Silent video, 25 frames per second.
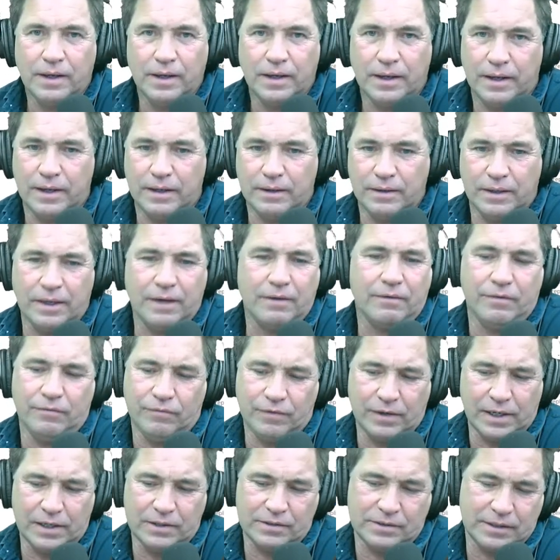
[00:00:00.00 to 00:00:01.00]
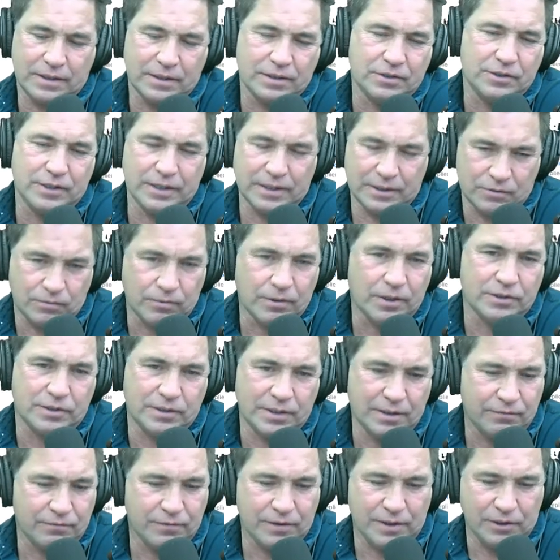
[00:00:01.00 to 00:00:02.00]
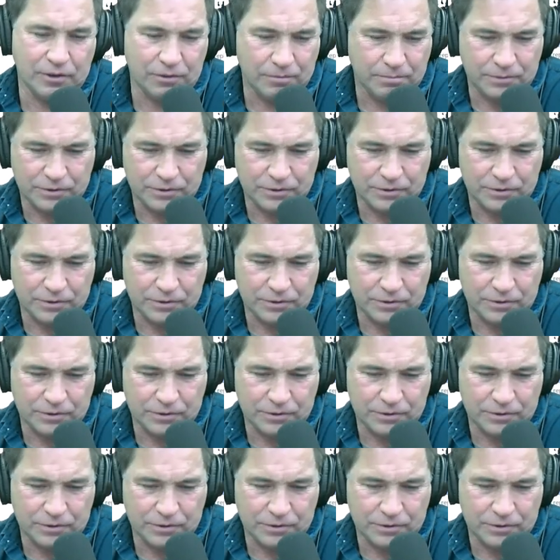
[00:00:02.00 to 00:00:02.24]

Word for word: And if you guys get a chance, watch that video.